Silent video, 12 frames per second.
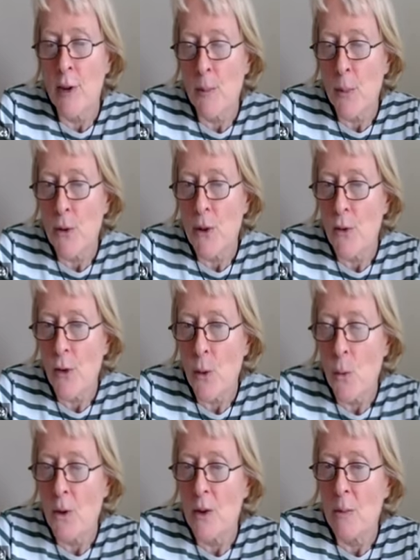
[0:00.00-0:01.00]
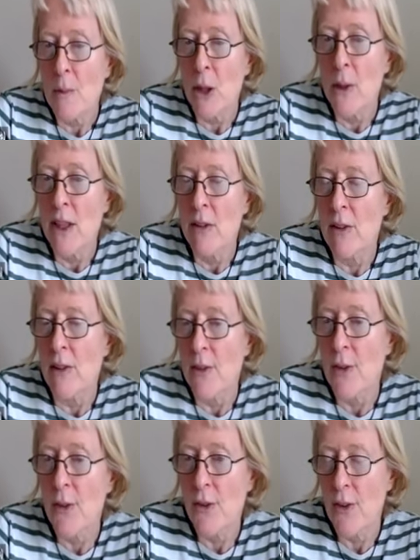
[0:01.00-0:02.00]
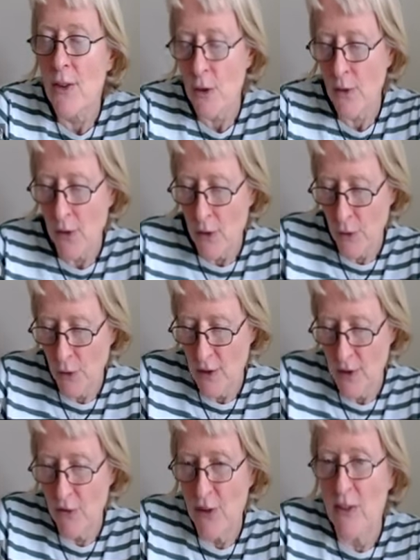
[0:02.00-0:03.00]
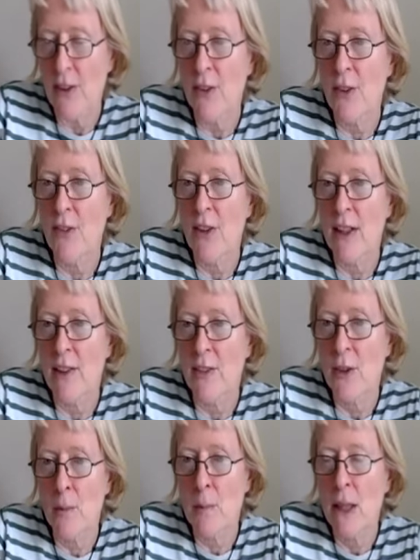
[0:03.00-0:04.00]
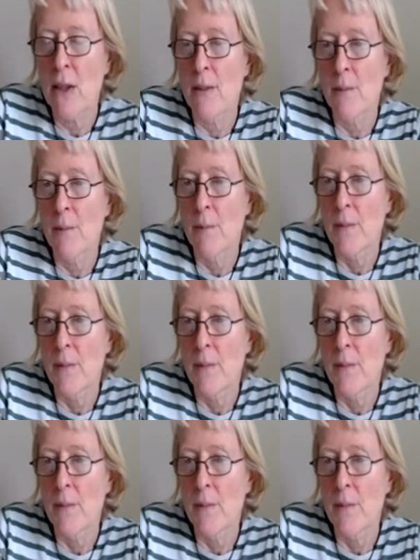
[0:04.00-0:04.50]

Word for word: exploits the quantum coherence, so those interference effects up here.